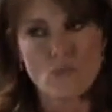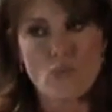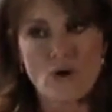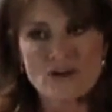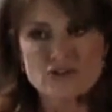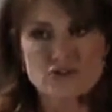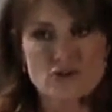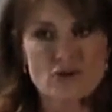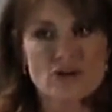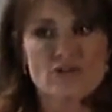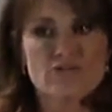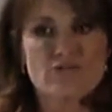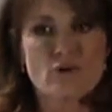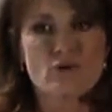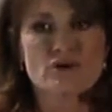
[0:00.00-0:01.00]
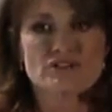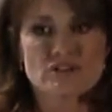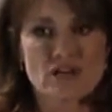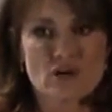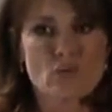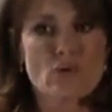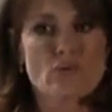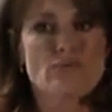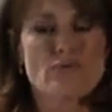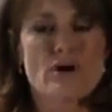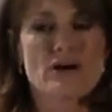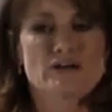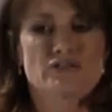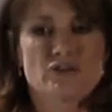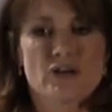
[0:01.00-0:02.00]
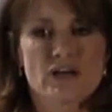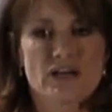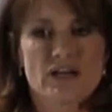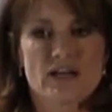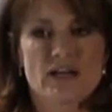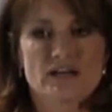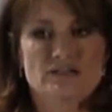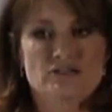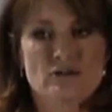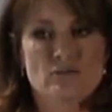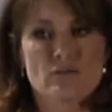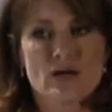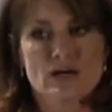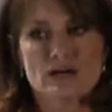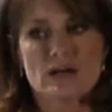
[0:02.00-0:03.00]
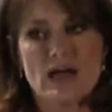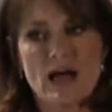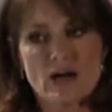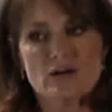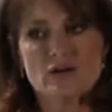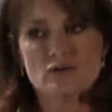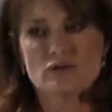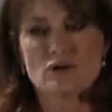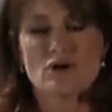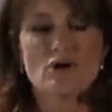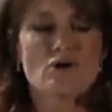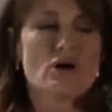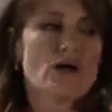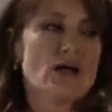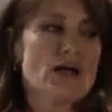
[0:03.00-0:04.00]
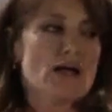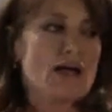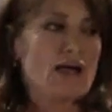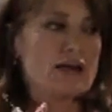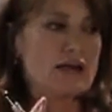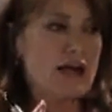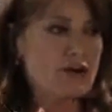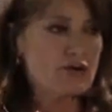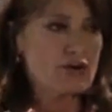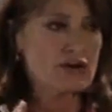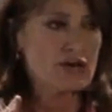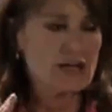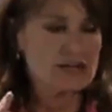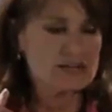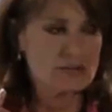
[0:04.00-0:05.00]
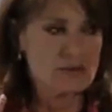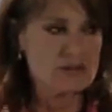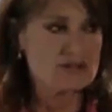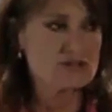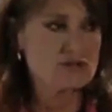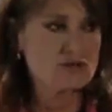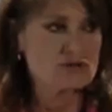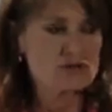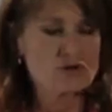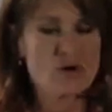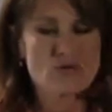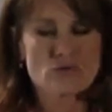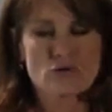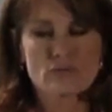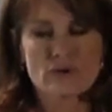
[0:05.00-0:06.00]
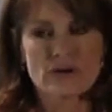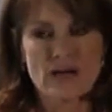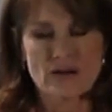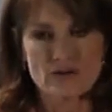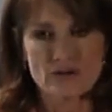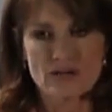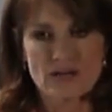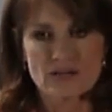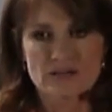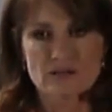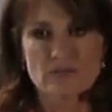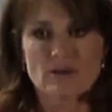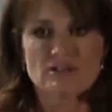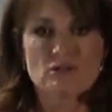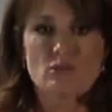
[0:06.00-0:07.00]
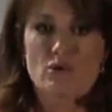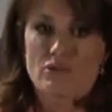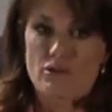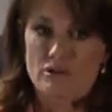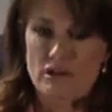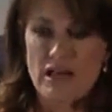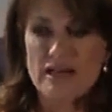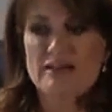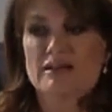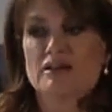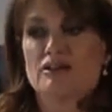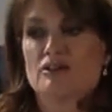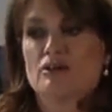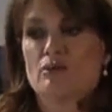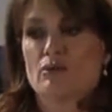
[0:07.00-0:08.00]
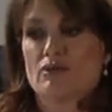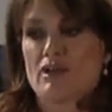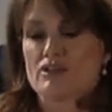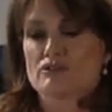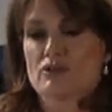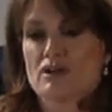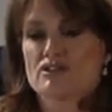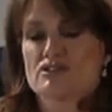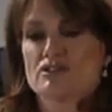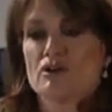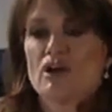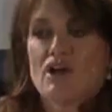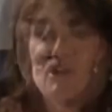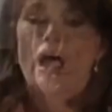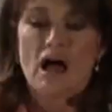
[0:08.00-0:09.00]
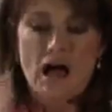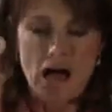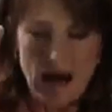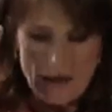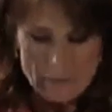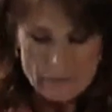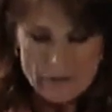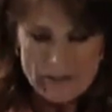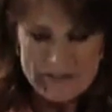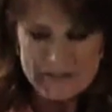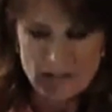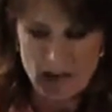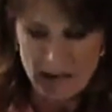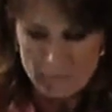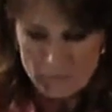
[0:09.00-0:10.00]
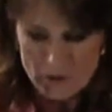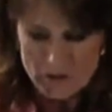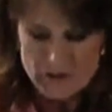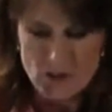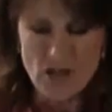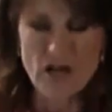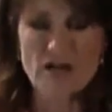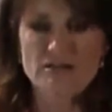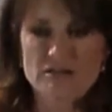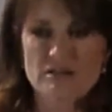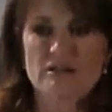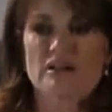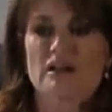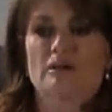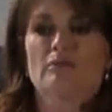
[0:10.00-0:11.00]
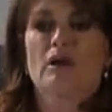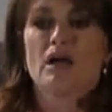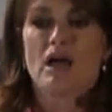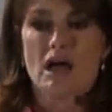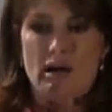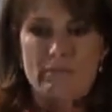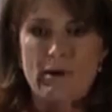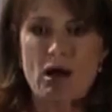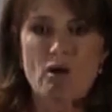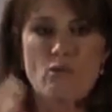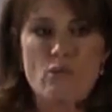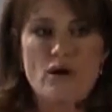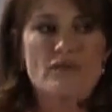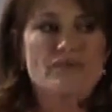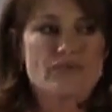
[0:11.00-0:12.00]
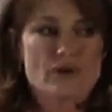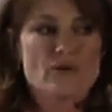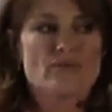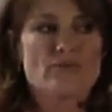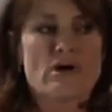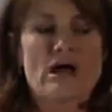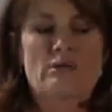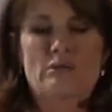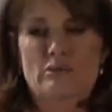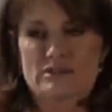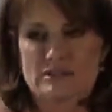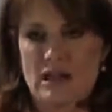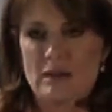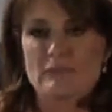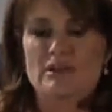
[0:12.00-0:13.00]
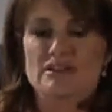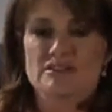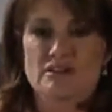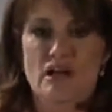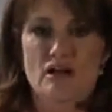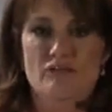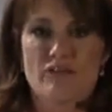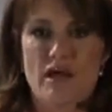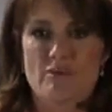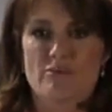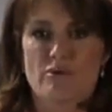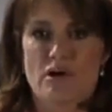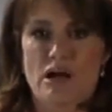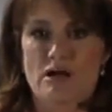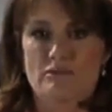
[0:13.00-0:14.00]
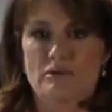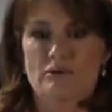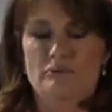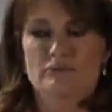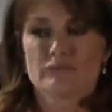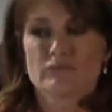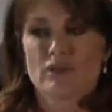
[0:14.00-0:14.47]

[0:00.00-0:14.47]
what you're going to focus on and what product you're going to get into them. And now you know, and now you're going to get them into your showroom, and now you're going to get them into where they're liking you, where they trust you. I'm going to, I'm going to talk to them about what their problem is, and I'm going to solve that problem.